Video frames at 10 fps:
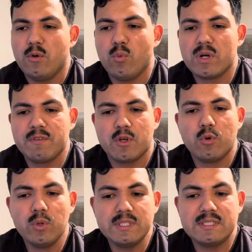One of the
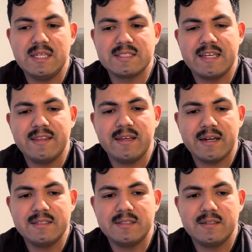coolest things I think
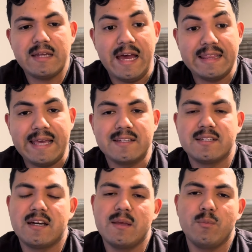I did at that
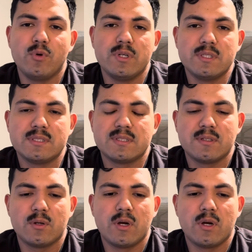time was